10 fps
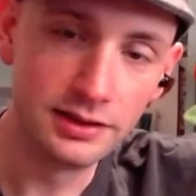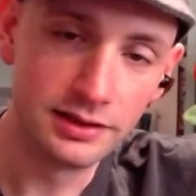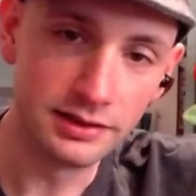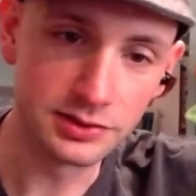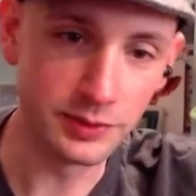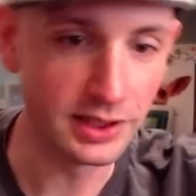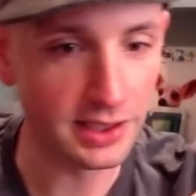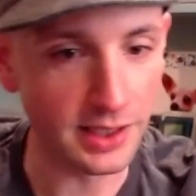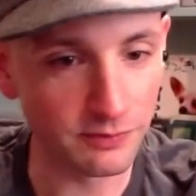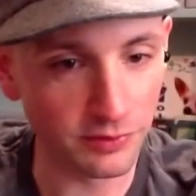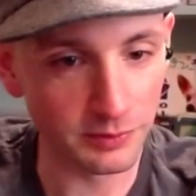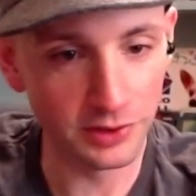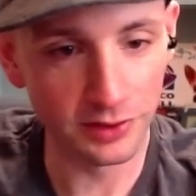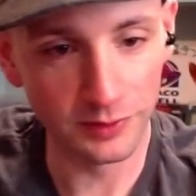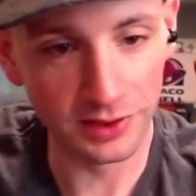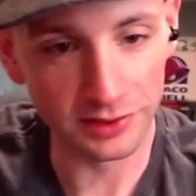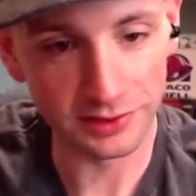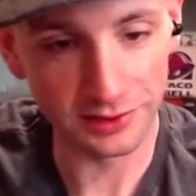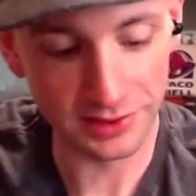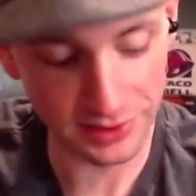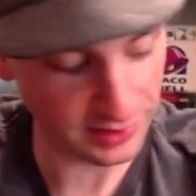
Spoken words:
this week came from Goodwill, so let's see